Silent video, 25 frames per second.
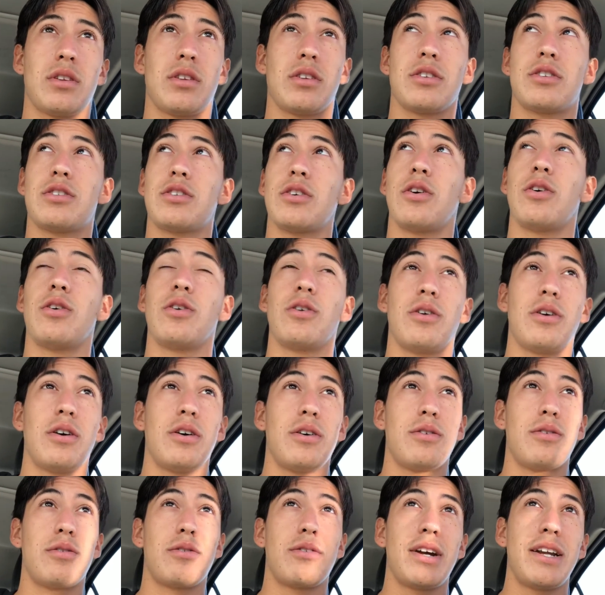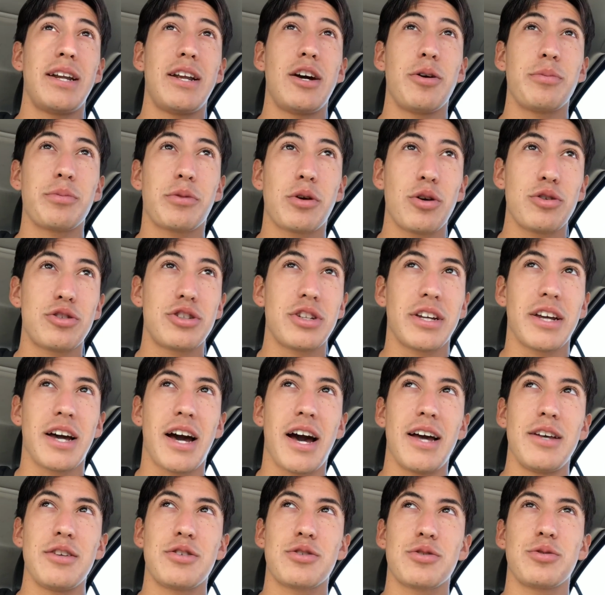so right now I'm coaching
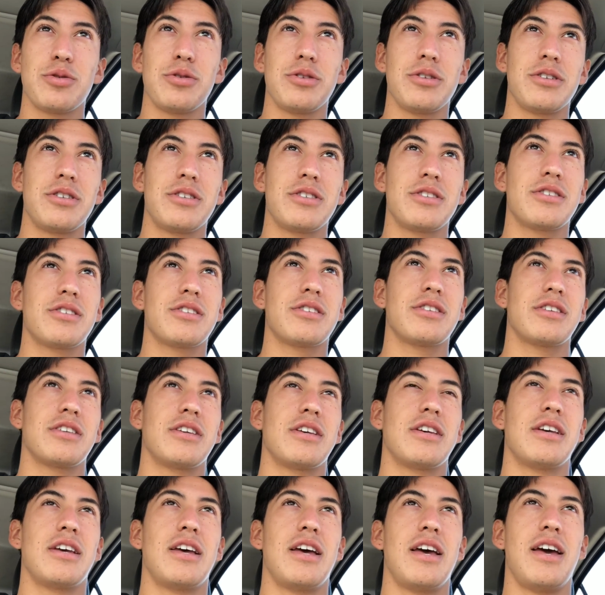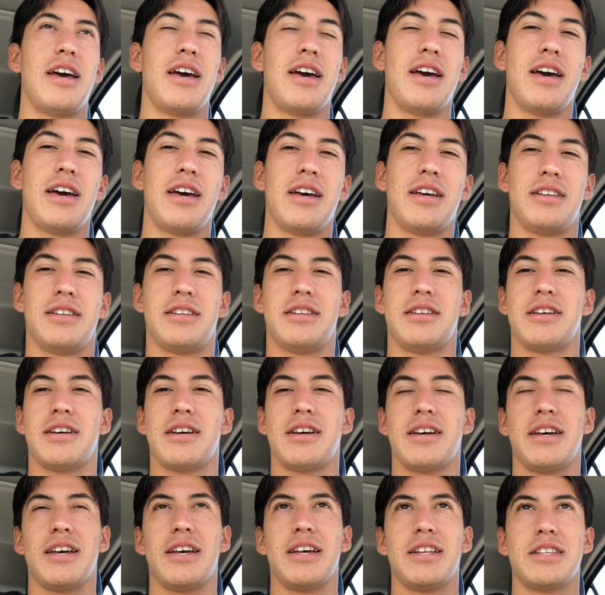high schoolers, and
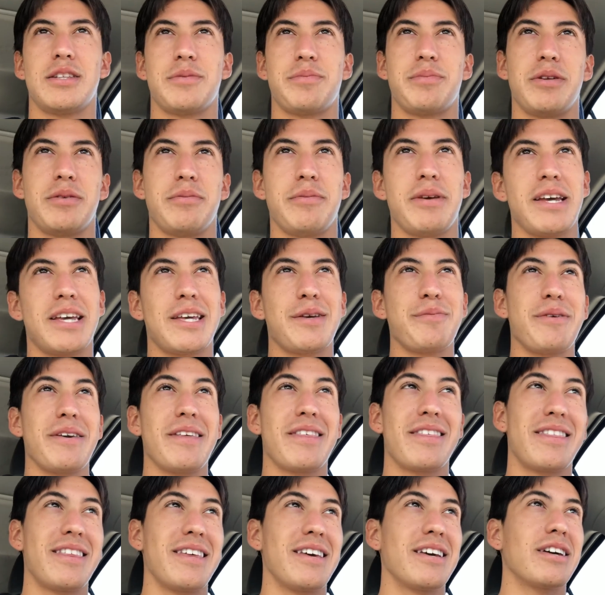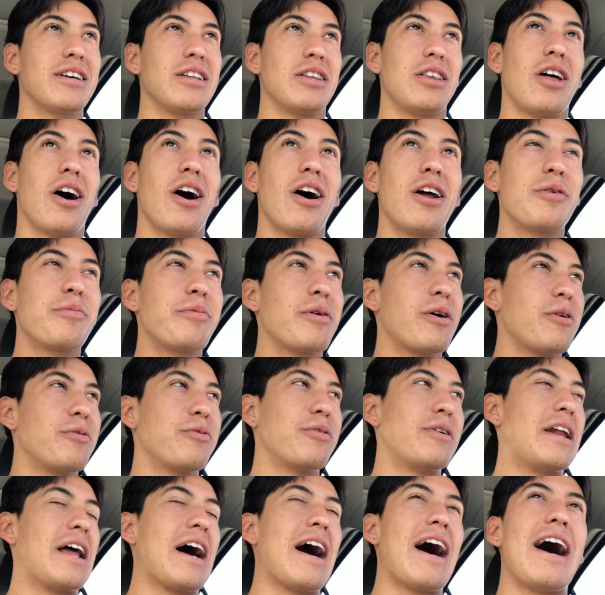it's been making me think a lot about
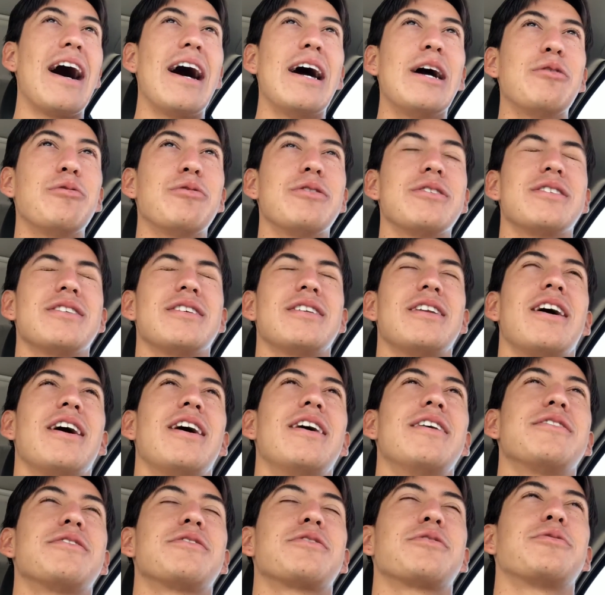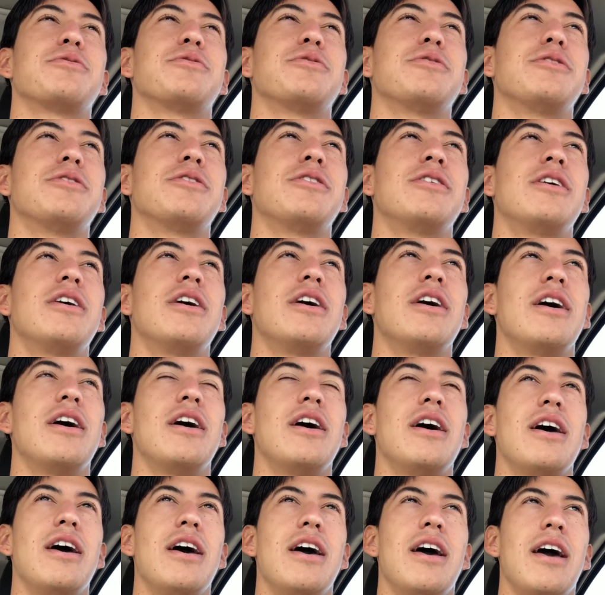when I was in high school,
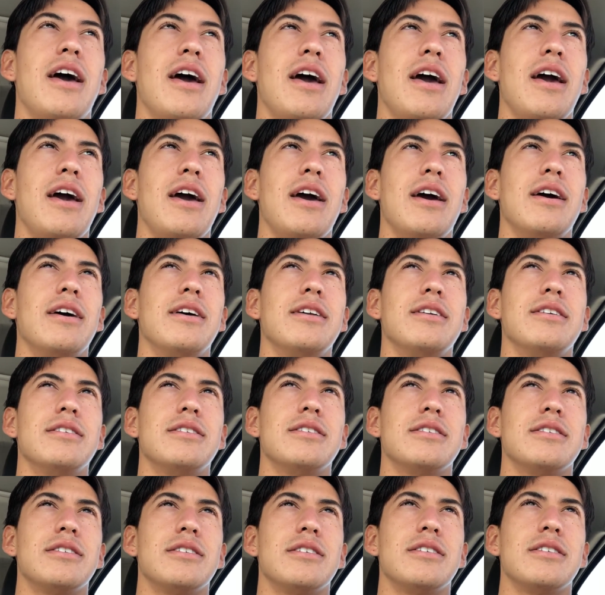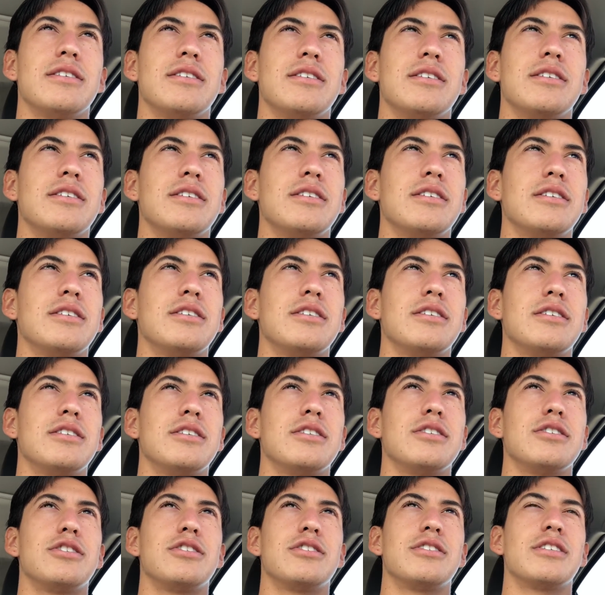and
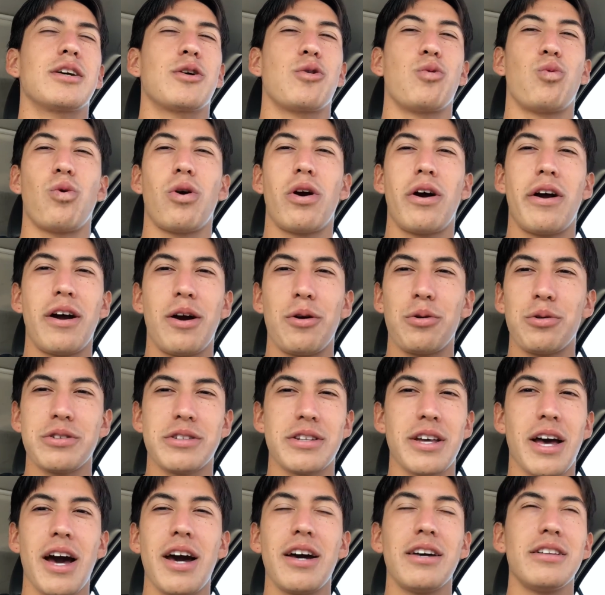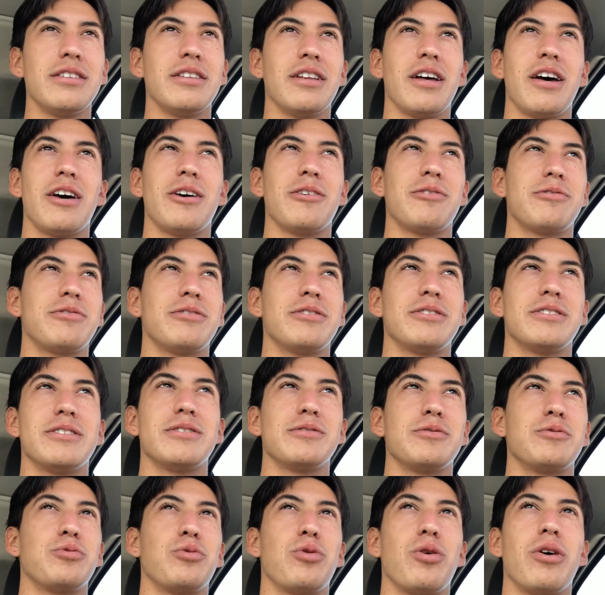just like where I was at in life
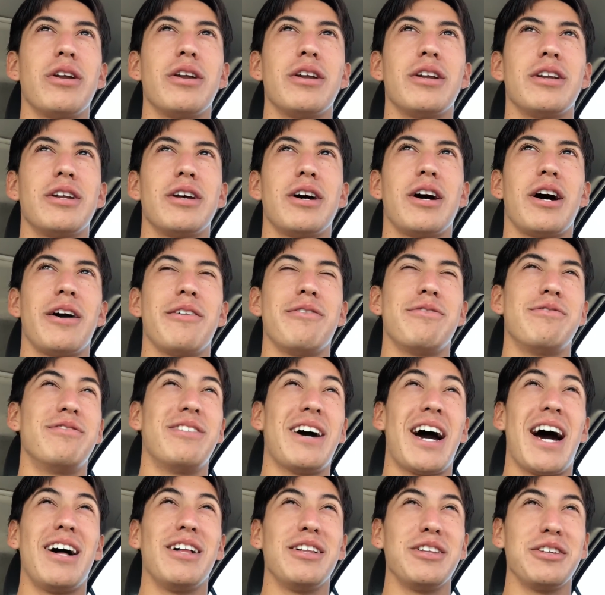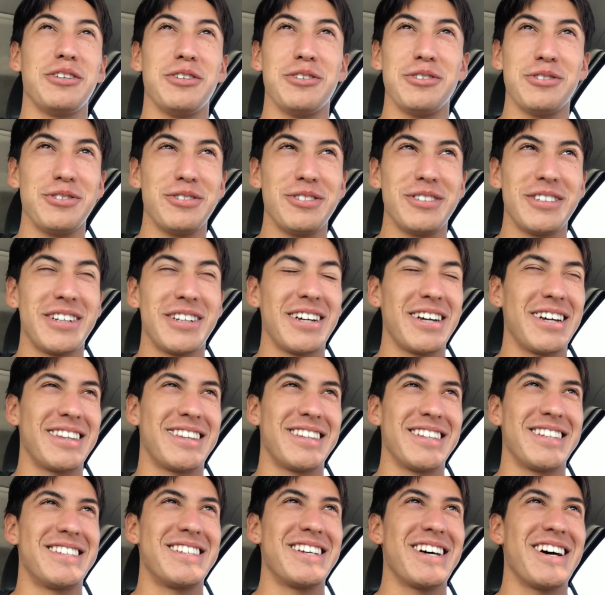and what I valued at
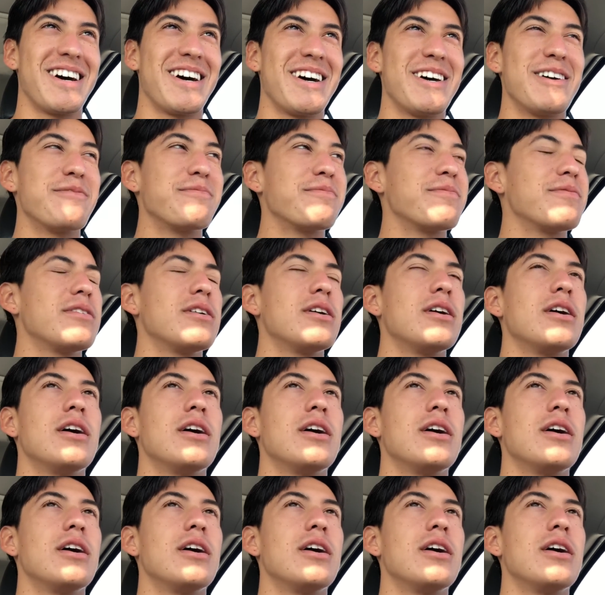the time.